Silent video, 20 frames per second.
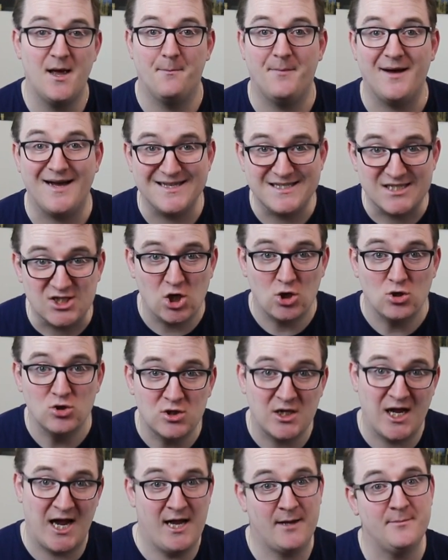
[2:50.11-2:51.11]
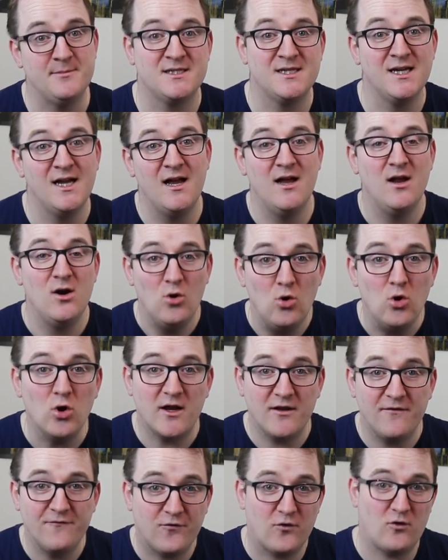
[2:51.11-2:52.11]
But sometimes,
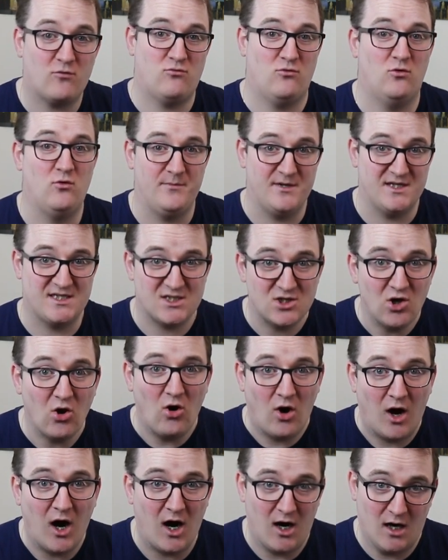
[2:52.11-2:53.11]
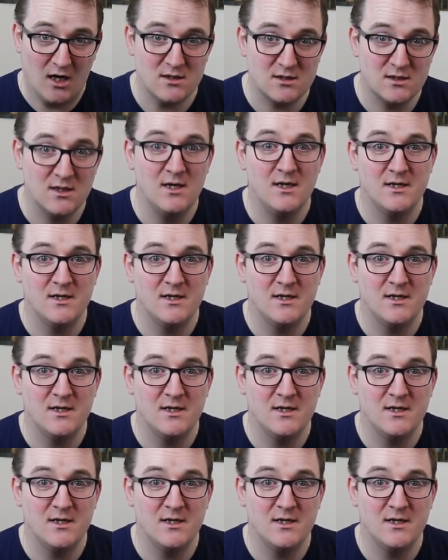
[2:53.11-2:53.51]
looking for a room is so hard